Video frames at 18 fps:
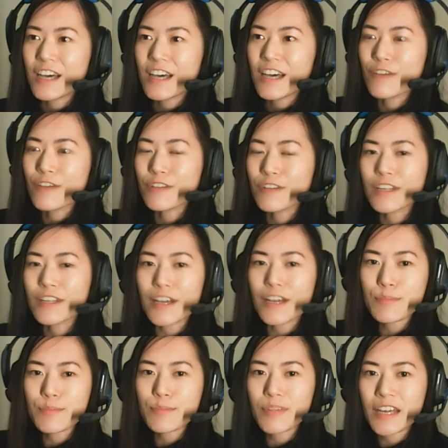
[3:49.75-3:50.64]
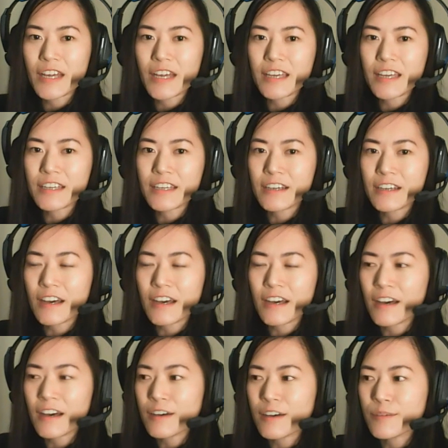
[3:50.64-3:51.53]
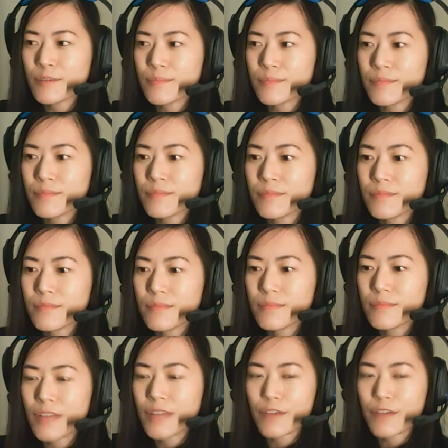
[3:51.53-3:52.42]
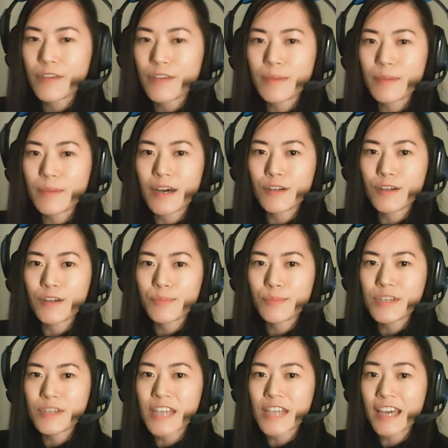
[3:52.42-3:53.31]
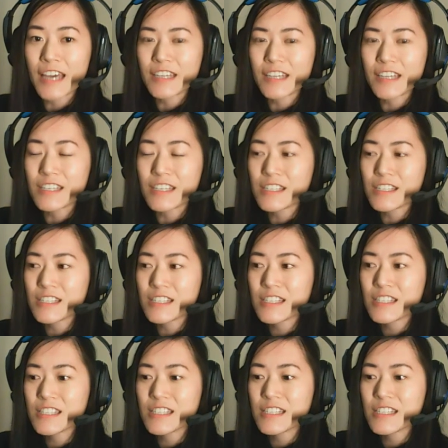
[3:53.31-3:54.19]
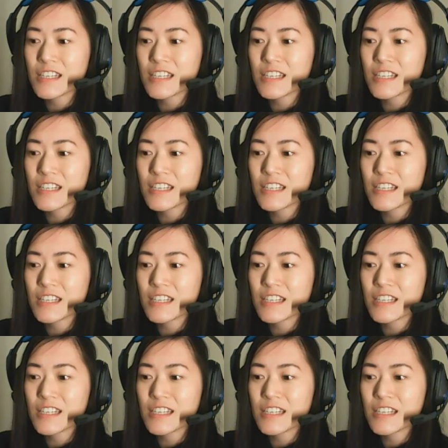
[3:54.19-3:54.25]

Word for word: I really like playing um like female protagonist